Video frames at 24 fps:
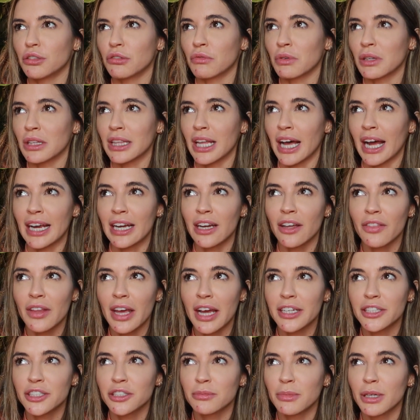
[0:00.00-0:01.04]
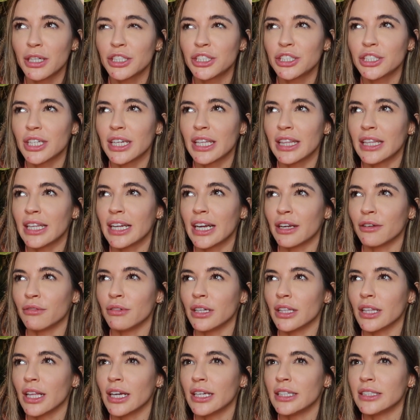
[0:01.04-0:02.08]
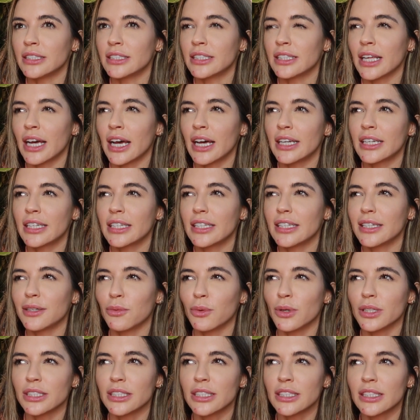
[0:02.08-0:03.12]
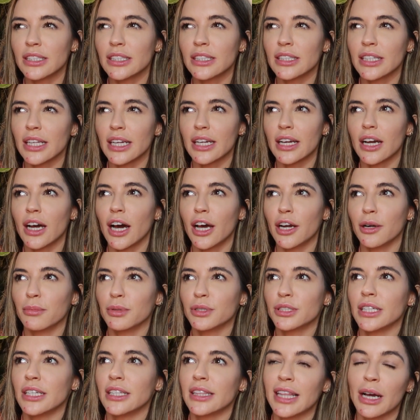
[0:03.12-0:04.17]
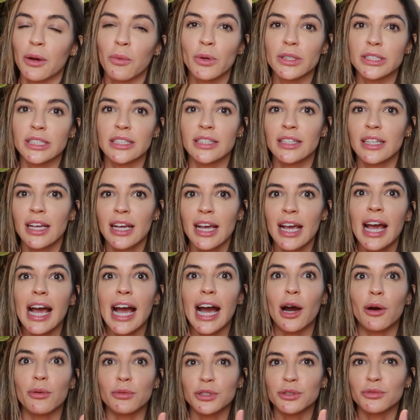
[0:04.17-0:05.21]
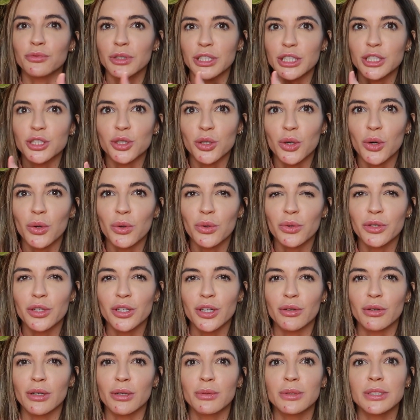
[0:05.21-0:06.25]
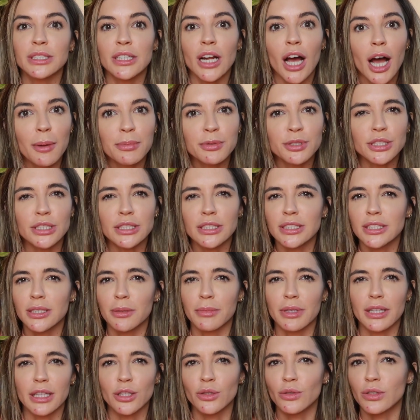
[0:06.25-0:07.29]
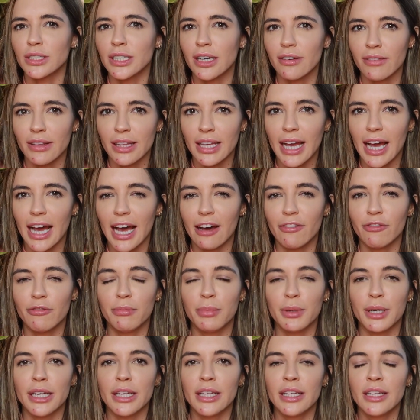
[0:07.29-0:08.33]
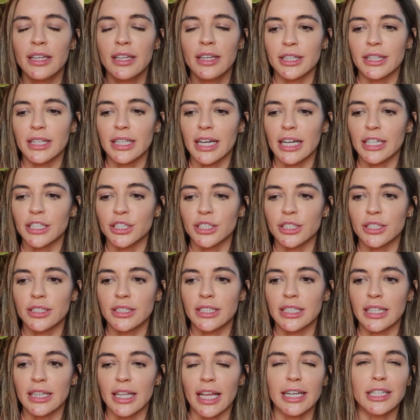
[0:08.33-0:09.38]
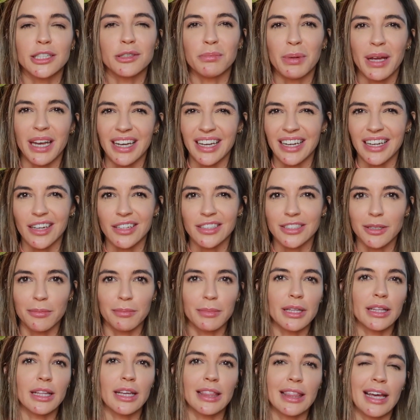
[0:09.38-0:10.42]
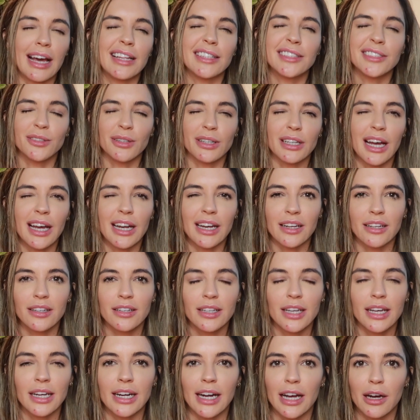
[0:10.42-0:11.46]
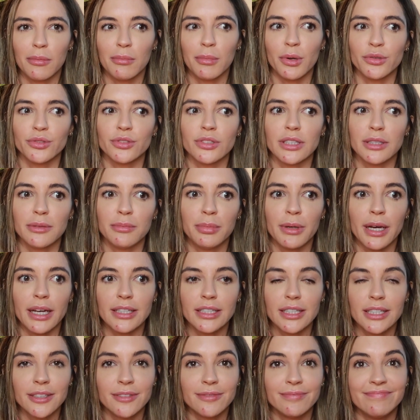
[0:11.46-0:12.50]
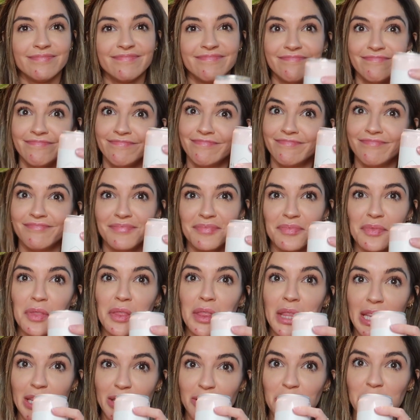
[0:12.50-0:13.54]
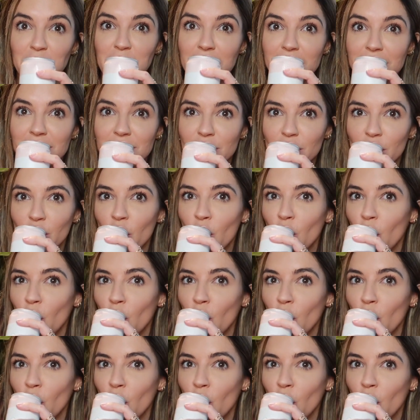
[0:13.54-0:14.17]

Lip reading: relied on that too much, and then I realized that it wasn't like 100%, that wasn't how to reach a goal. You know, it was an option, something that you could definitely have, but I think I just didn't like depending on something like that, so I kind of cut it out mostly. But these are tasty.